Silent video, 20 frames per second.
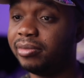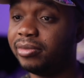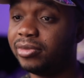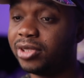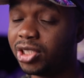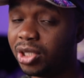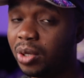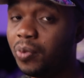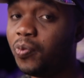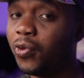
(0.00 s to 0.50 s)

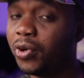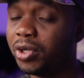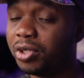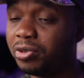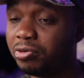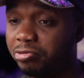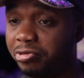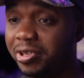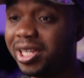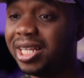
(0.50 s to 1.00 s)

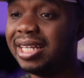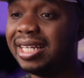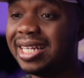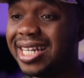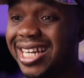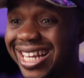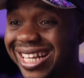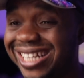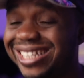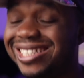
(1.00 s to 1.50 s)
someone really
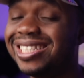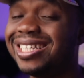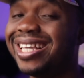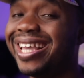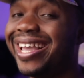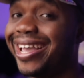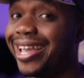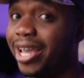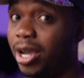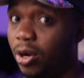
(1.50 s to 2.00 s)
needs
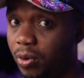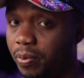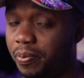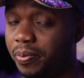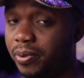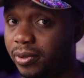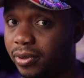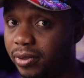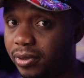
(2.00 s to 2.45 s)
help.